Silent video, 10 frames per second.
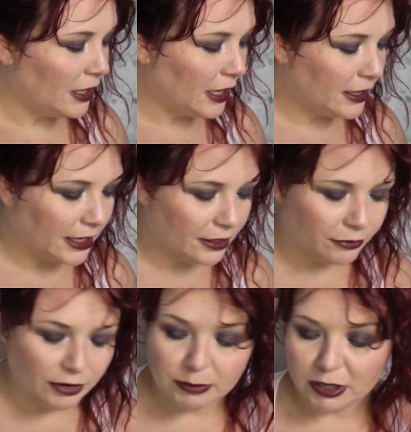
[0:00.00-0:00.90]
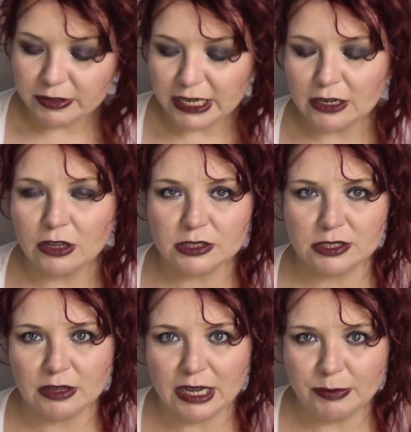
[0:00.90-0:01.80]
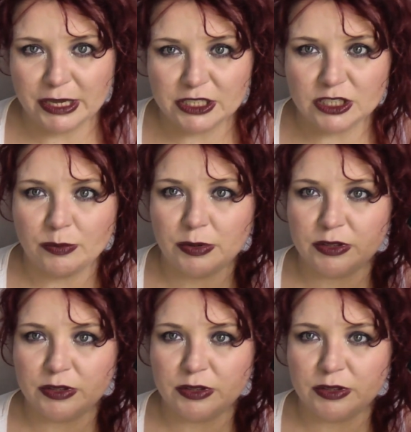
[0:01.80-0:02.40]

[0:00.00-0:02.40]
And then from L'Oreal also I picked up